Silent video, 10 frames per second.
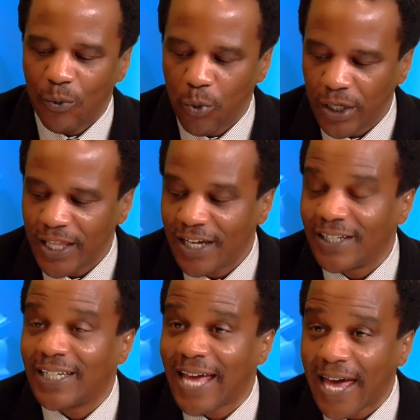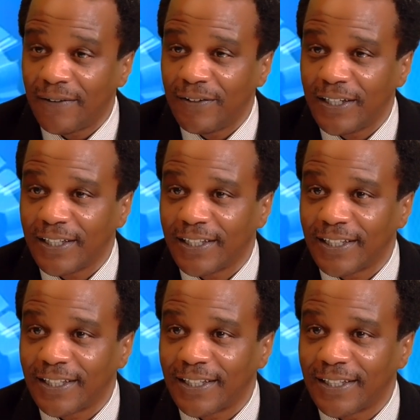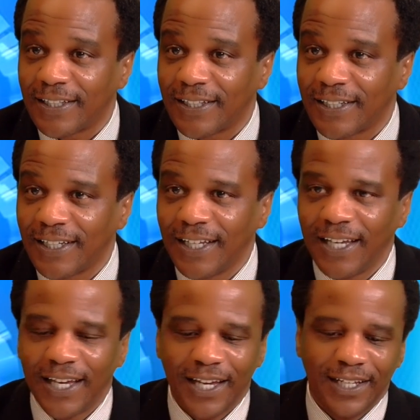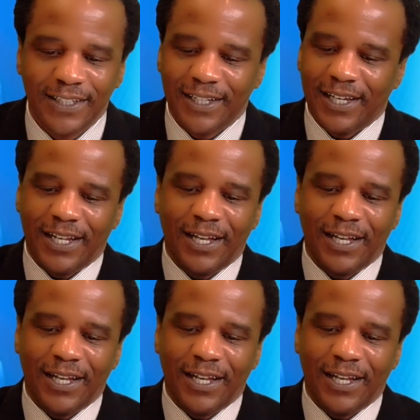What are they going to get out of it? And